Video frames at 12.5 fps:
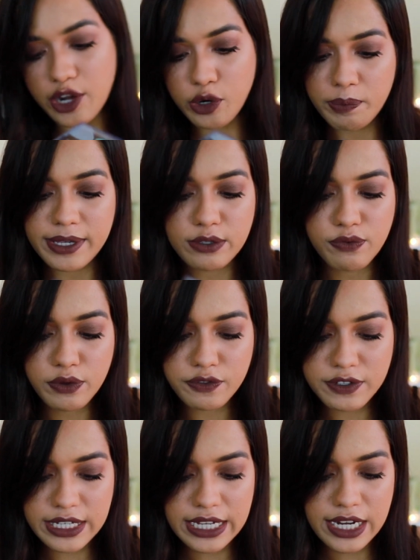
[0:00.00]
at
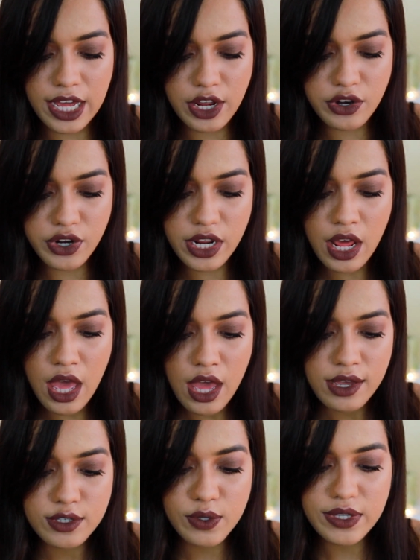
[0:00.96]
₹1500.
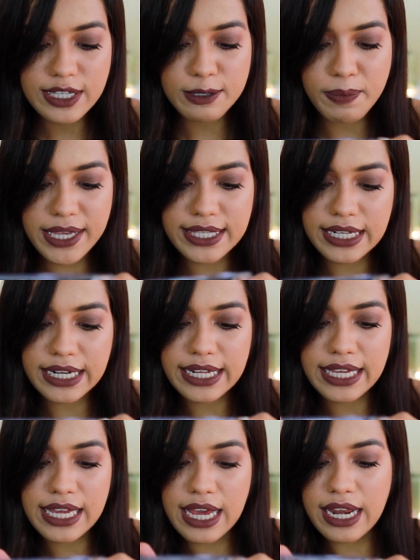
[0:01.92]
So this is
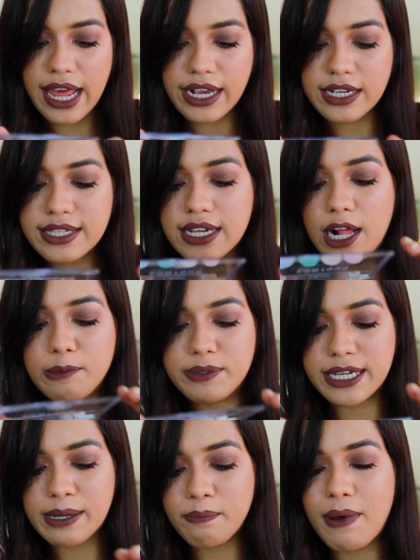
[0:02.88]
basically like a
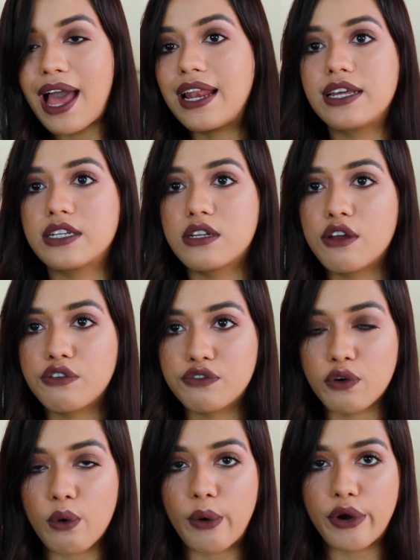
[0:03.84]
sculpting palette
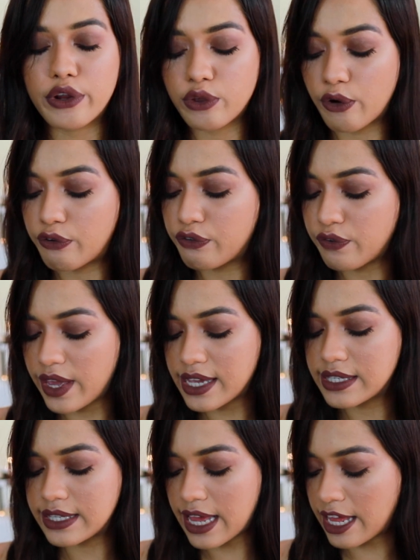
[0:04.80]
for your
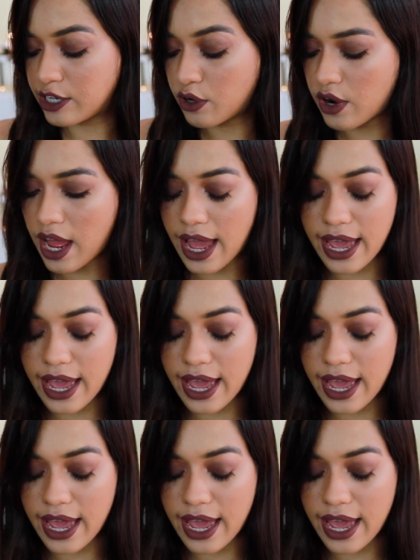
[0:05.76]
face and your